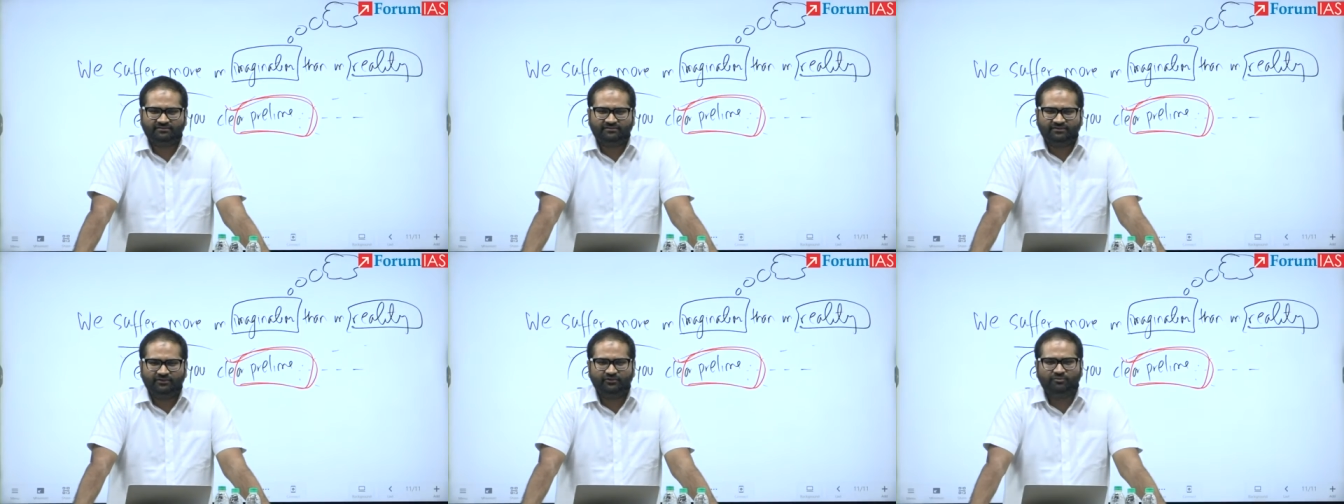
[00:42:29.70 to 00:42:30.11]

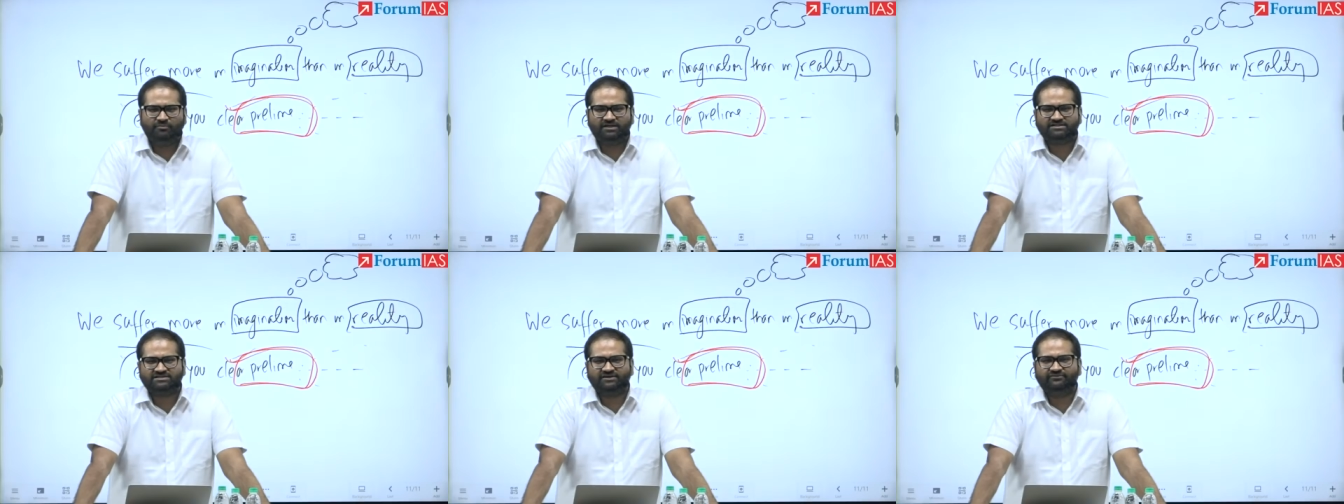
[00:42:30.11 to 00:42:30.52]
You will
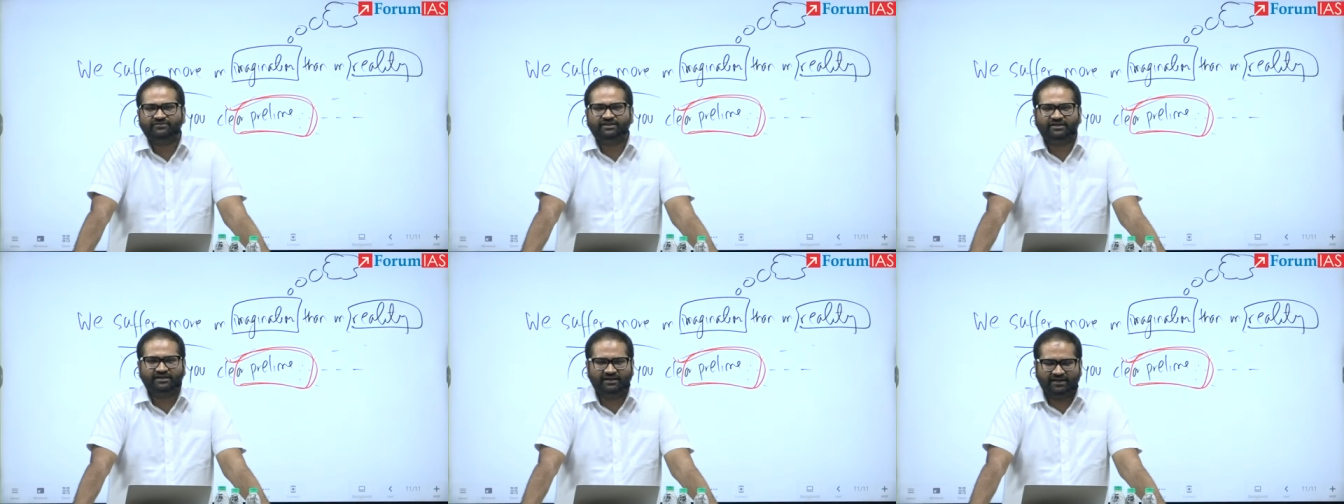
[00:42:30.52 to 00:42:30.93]
master it with
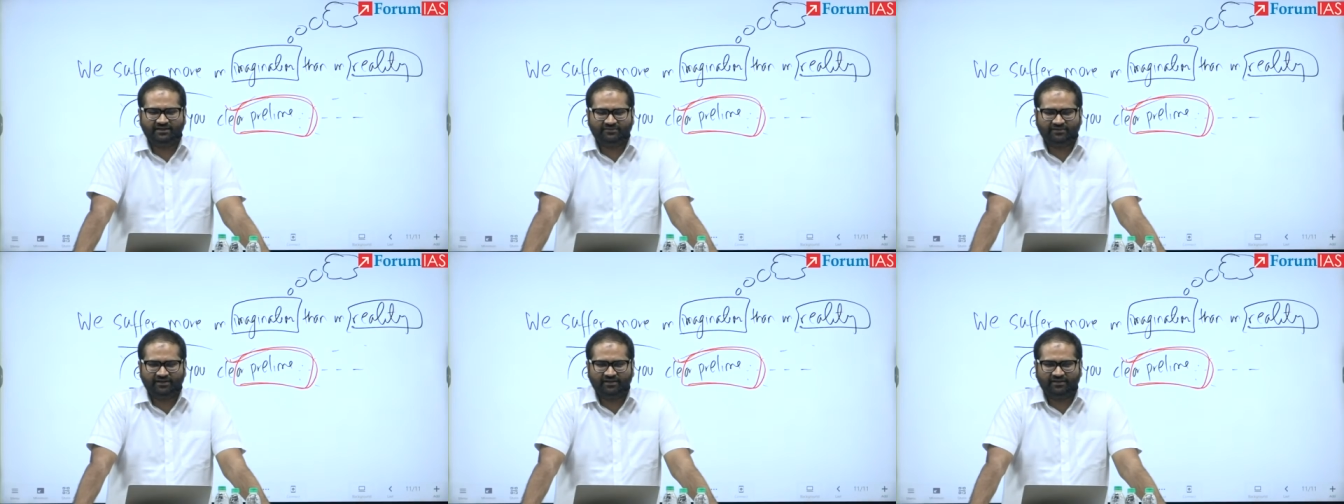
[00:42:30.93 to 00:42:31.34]
a
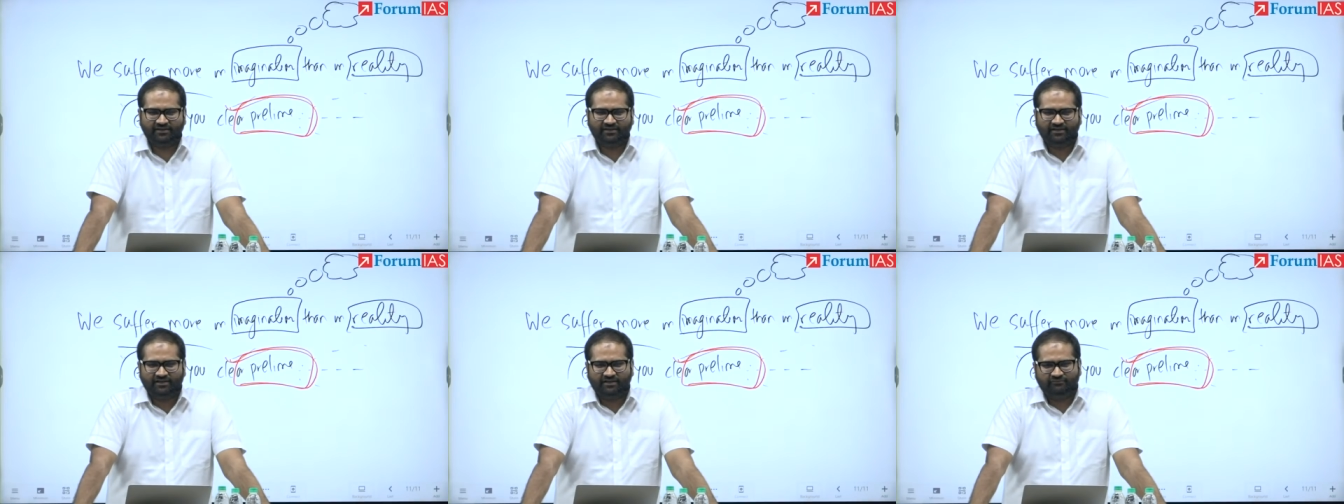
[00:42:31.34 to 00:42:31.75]
great rank.
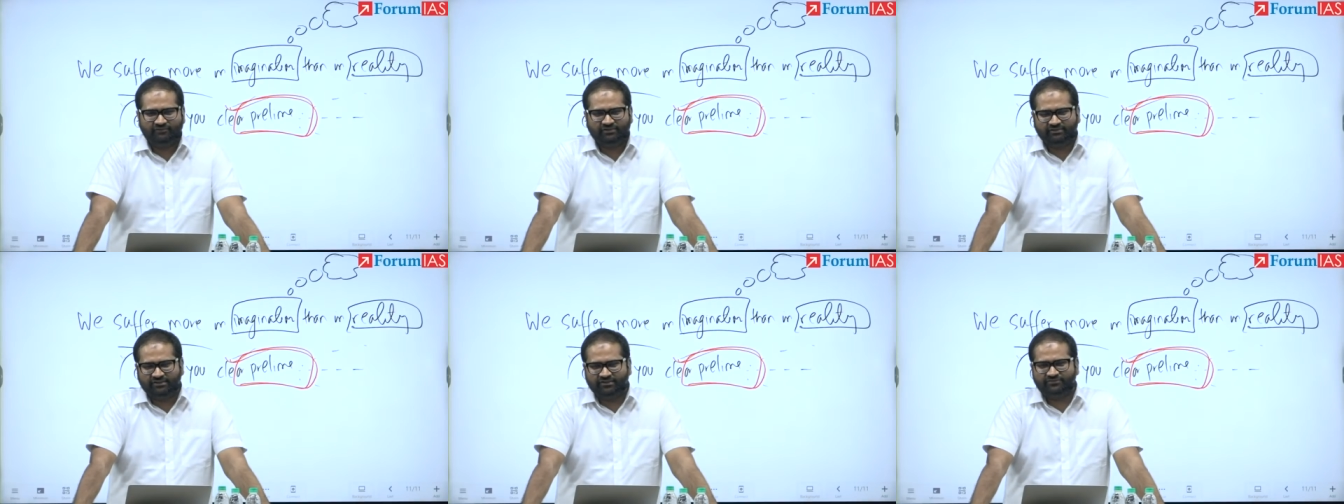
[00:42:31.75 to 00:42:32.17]

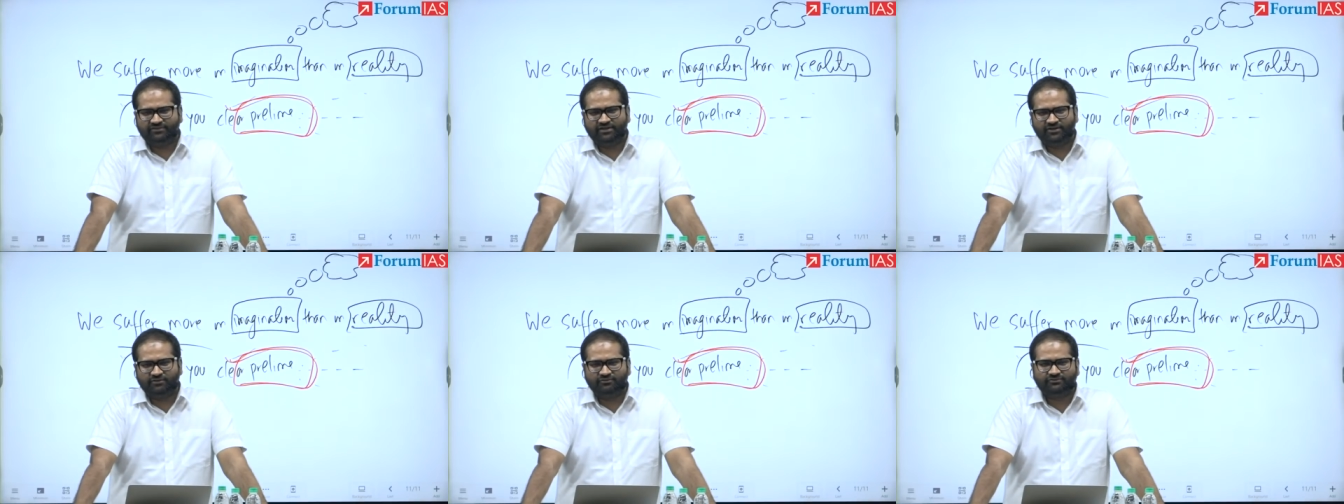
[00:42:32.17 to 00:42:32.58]
Even this
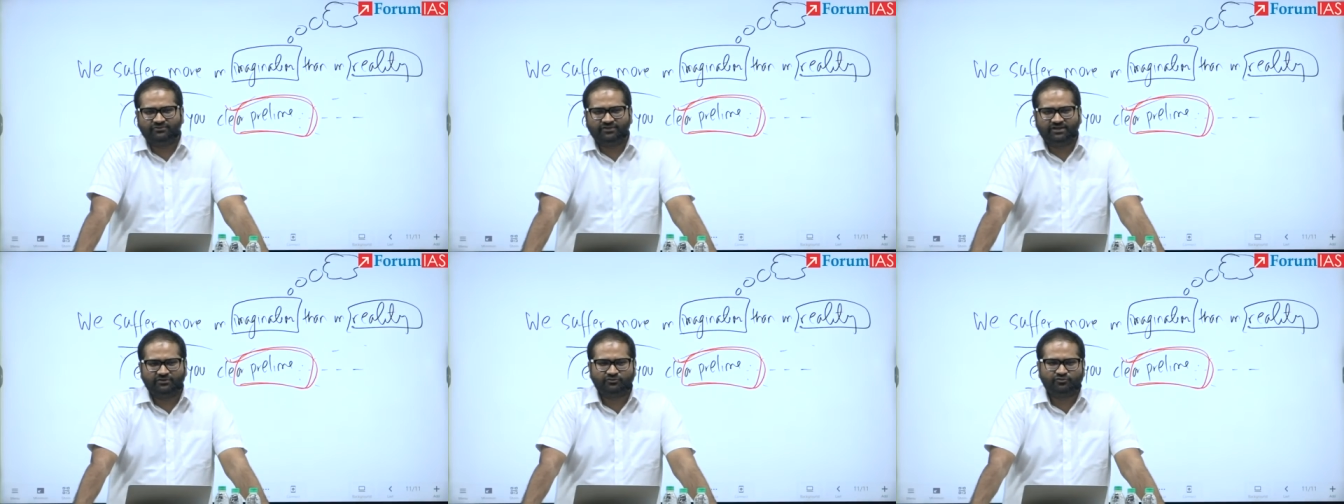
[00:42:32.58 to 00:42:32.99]
year you will see
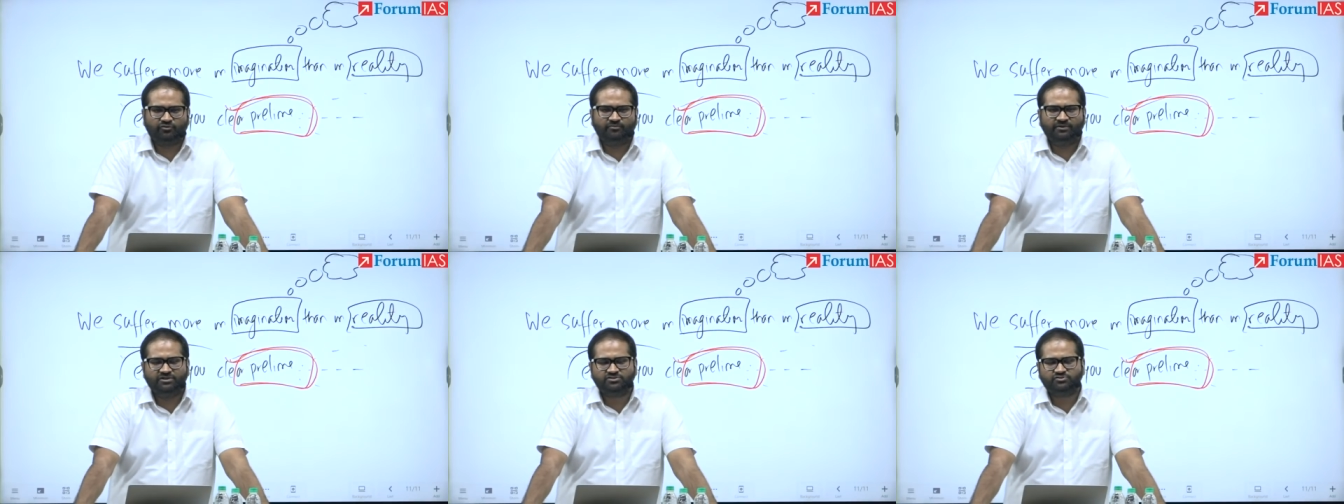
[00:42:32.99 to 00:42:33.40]
that so
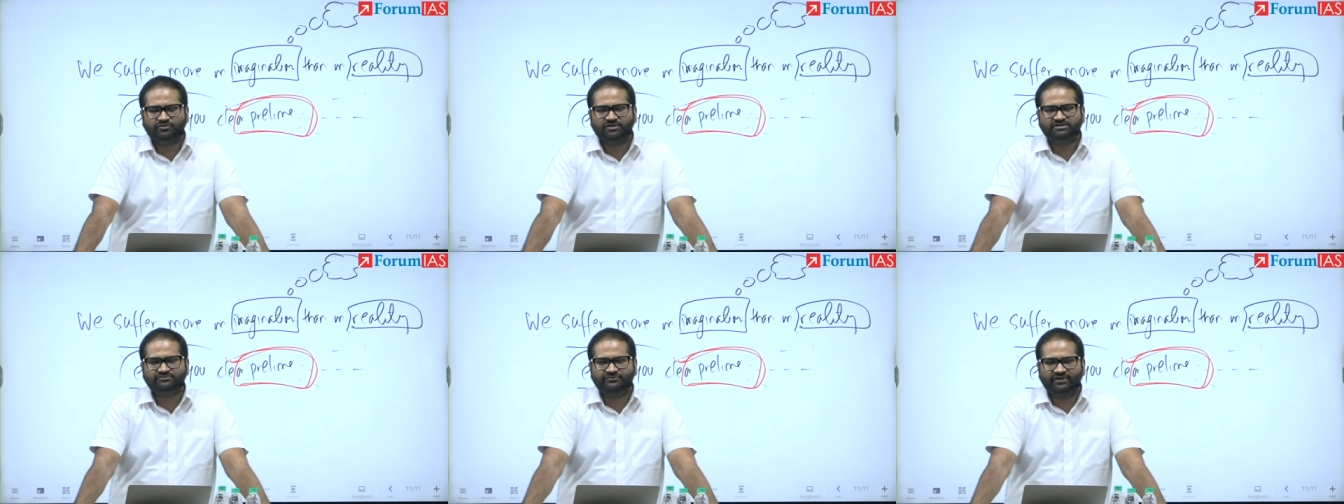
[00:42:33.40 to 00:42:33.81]
many
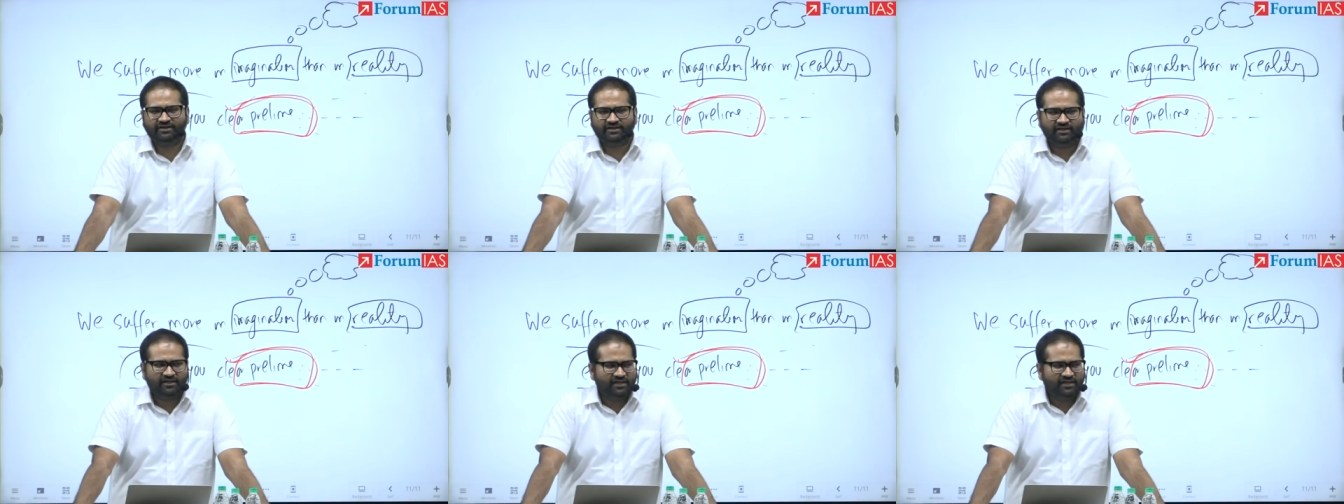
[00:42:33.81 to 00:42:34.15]
students, we are